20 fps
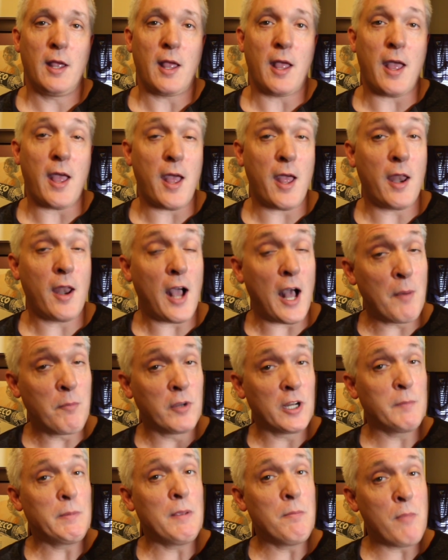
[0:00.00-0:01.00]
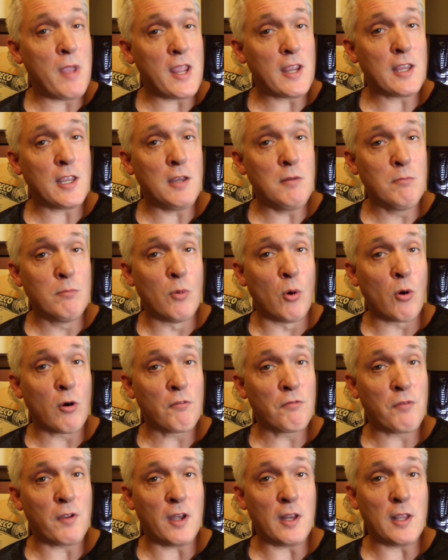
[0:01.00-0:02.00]
And I'm going to be making
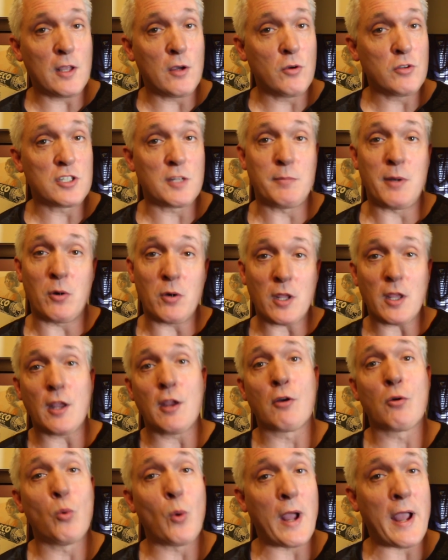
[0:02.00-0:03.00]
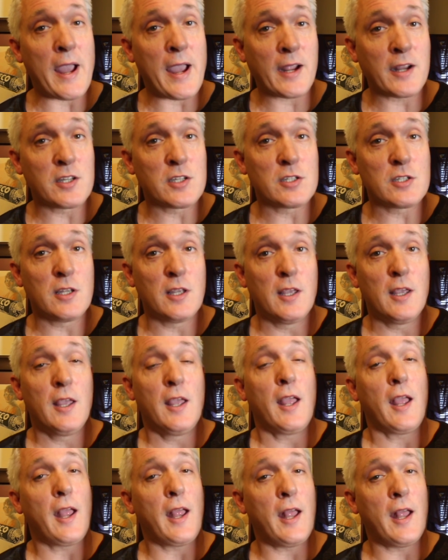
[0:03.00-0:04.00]
more videos about earwax
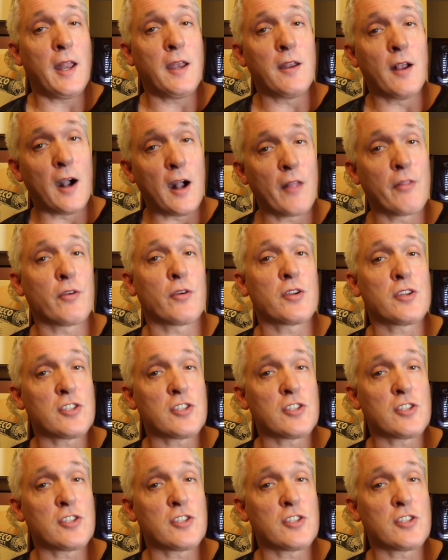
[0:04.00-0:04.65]
and other